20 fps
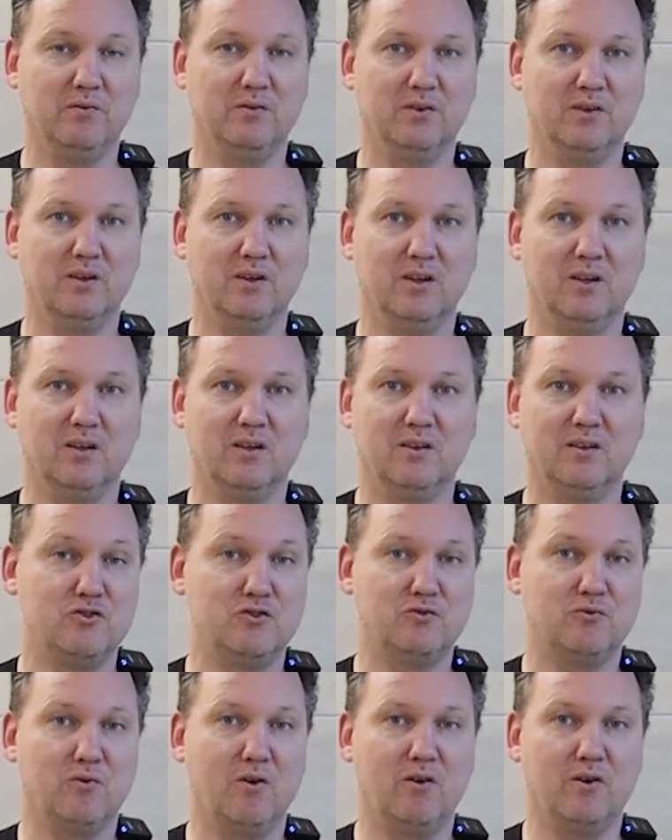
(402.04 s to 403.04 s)
with a
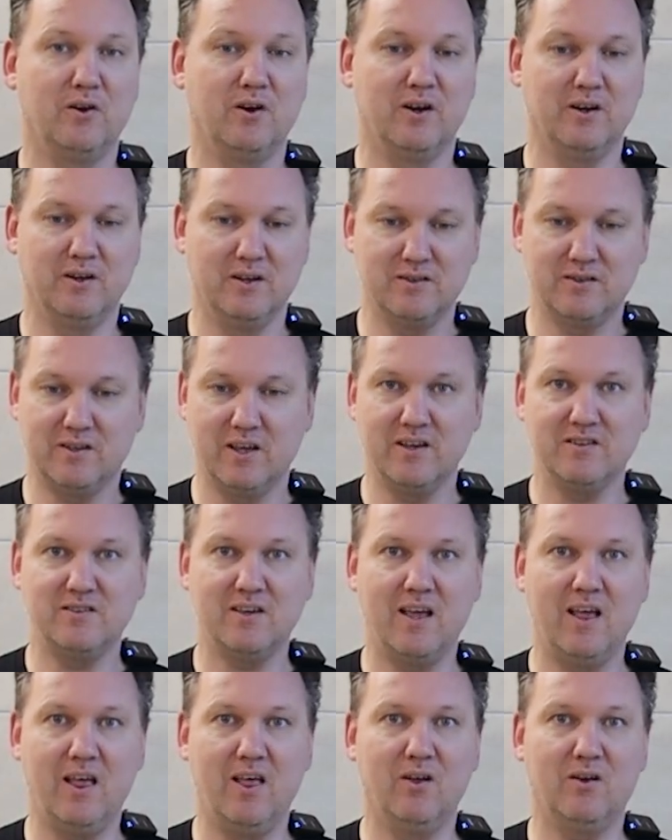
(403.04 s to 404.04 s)
stronger, in this case
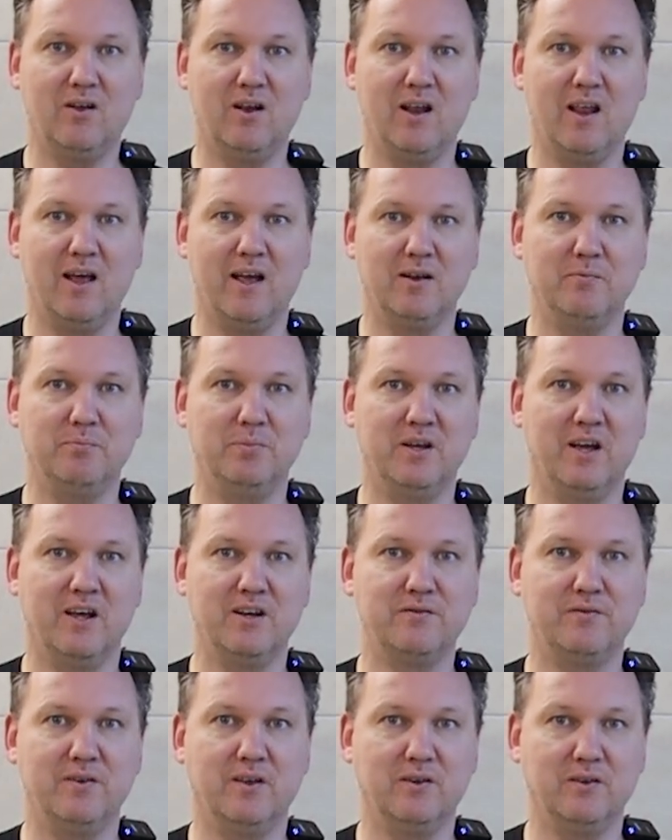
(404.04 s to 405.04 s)
alkaline
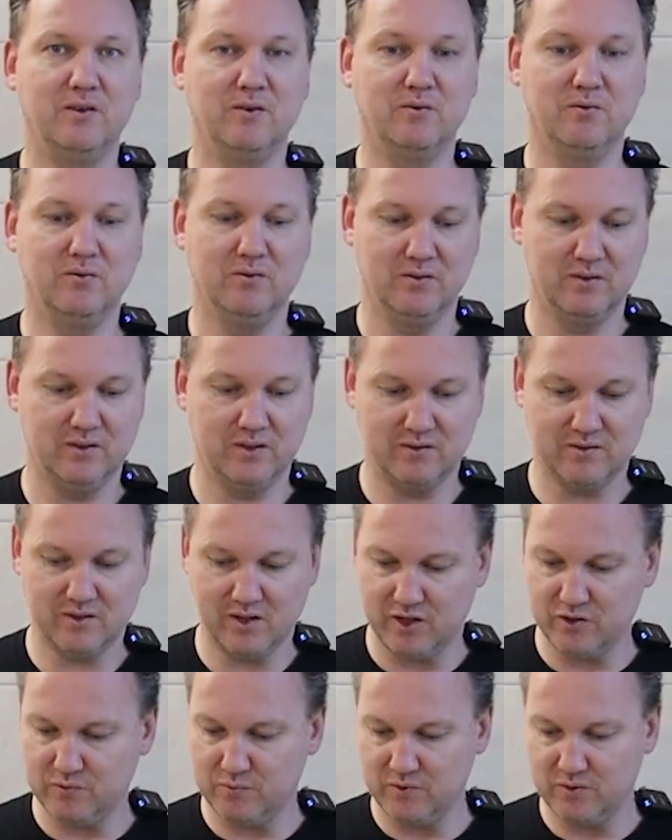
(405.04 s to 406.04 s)
pH value, in this
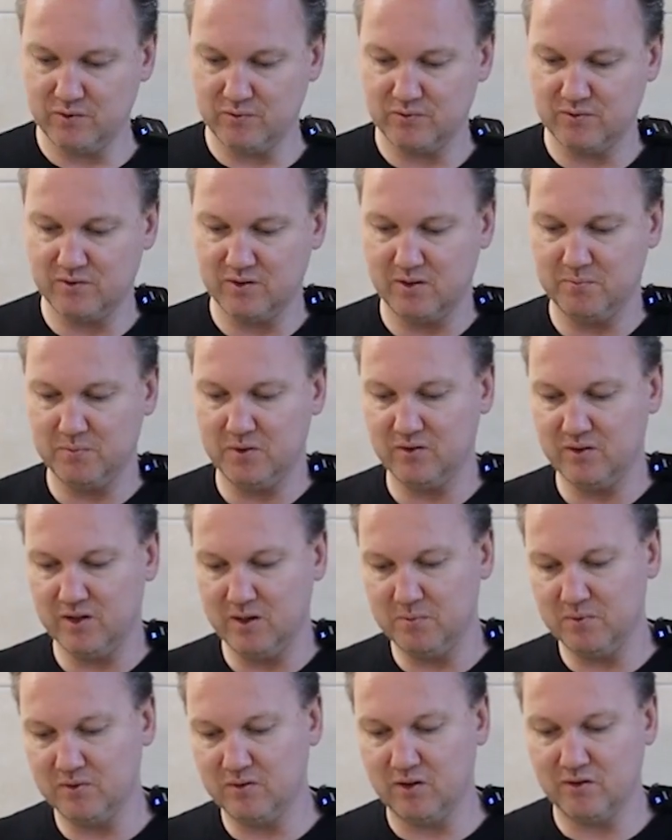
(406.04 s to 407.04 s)
case we used the Bilt
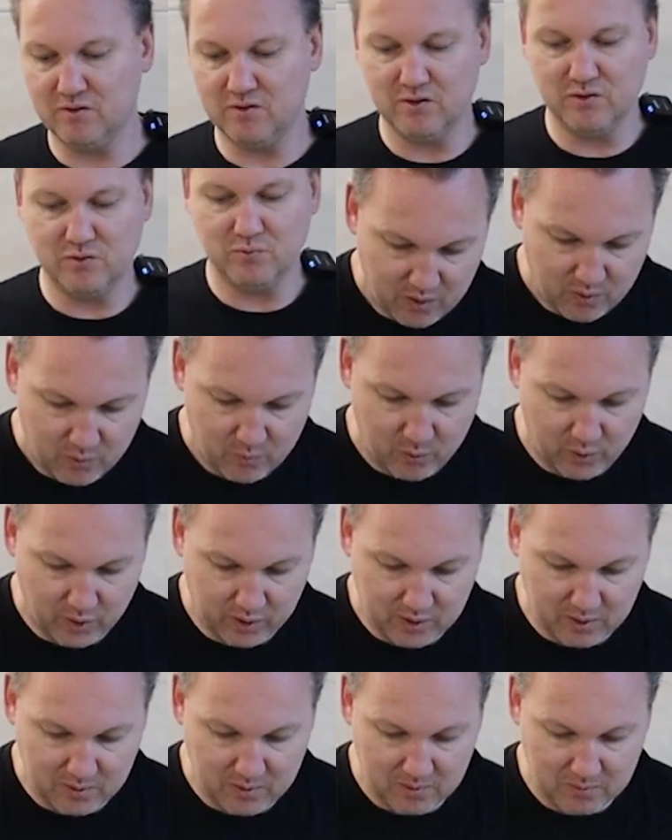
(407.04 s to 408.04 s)
Hamber Touchless,
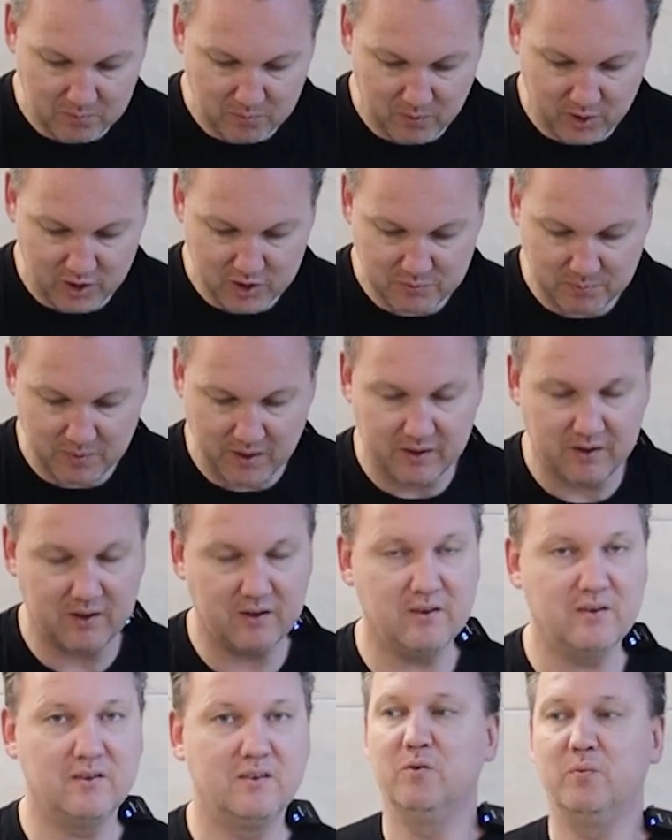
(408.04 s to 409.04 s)
work much
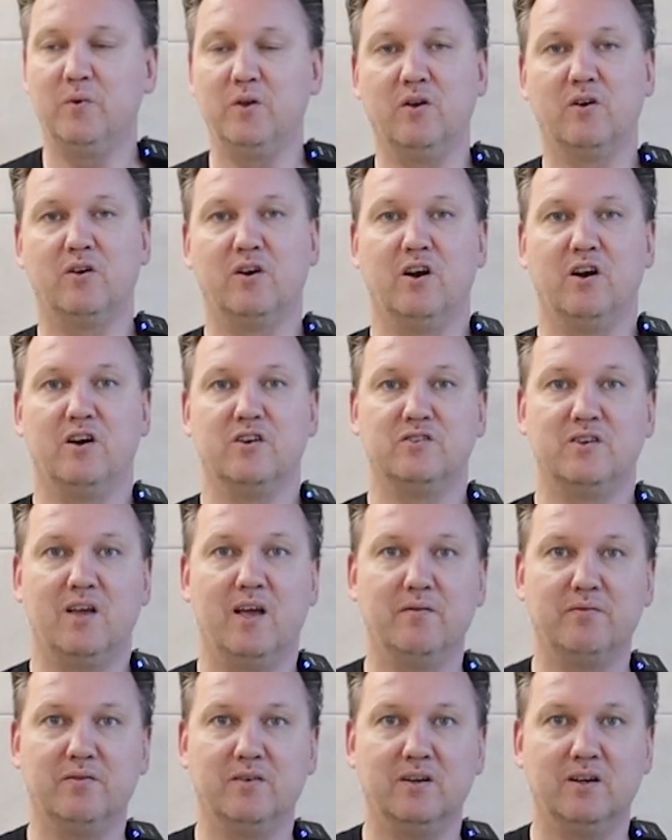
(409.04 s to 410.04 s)
better when your car is
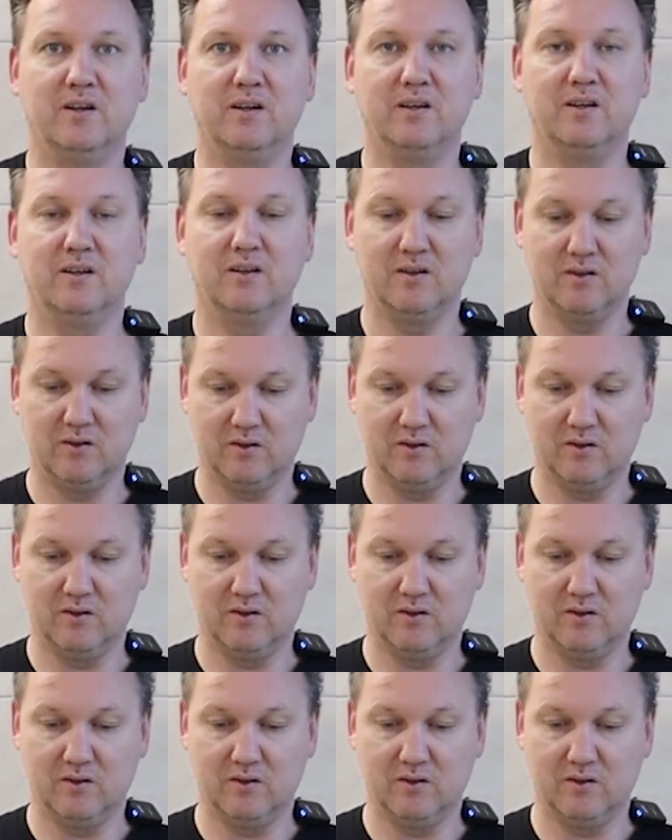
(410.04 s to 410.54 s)
heavily